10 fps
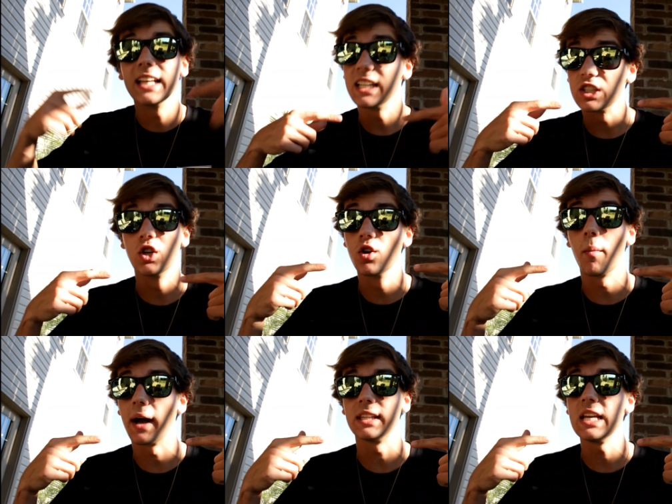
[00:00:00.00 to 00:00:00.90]
need this dude
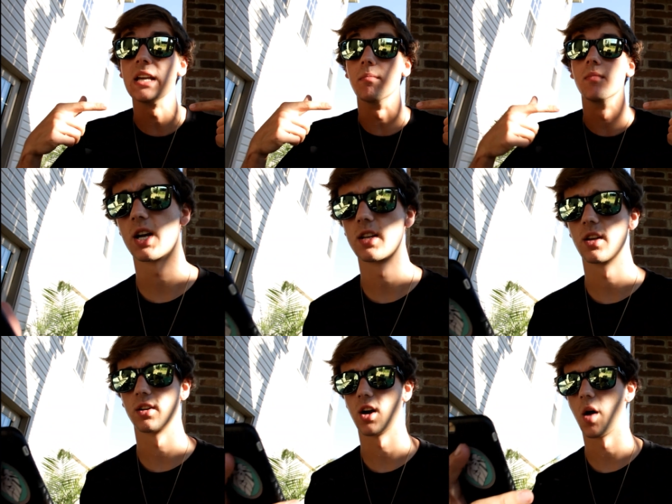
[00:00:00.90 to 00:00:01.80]
on my team. Just got
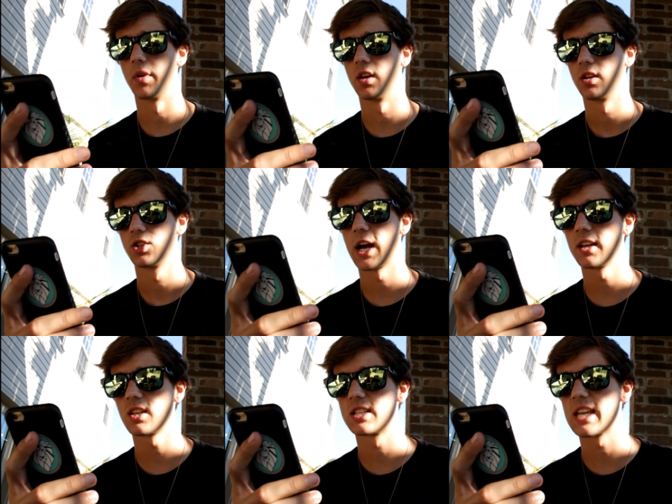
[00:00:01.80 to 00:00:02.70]
another comment. Shout
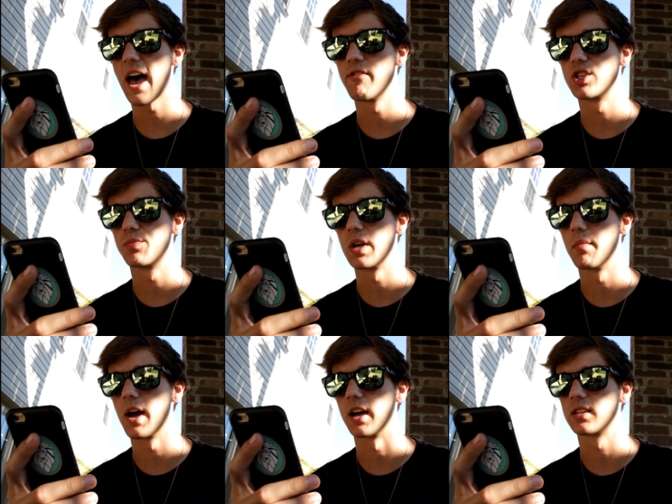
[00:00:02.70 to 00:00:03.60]
out to Savage
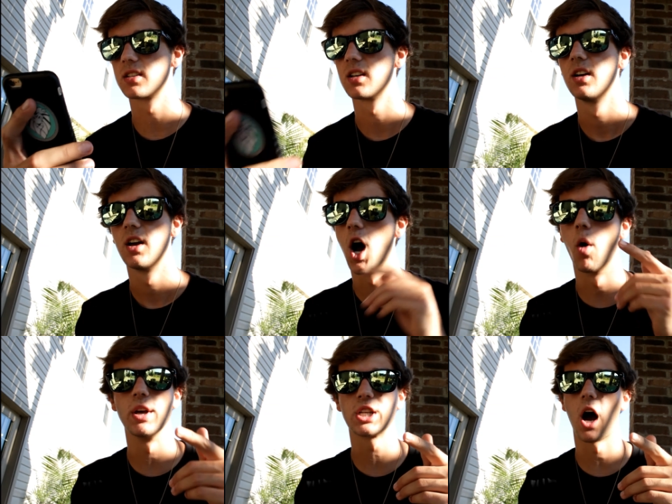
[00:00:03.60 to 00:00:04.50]
BMX.
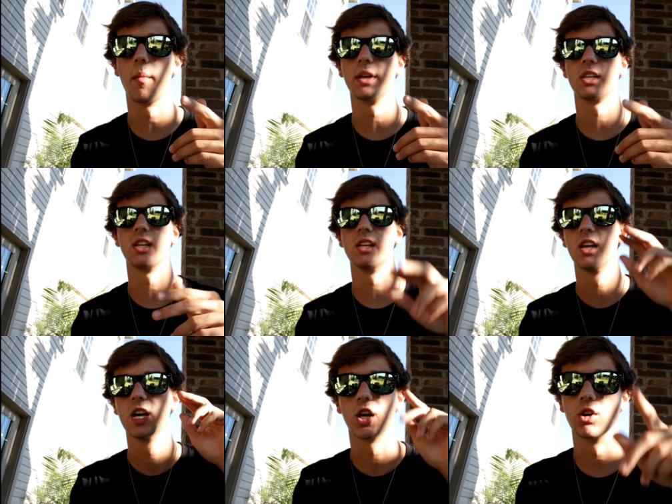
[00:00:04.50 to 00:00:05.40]
Always commenting,
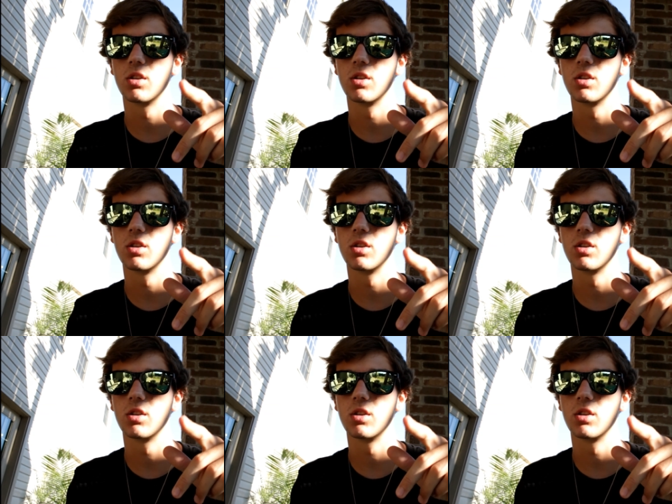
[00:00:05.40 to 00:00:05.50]
go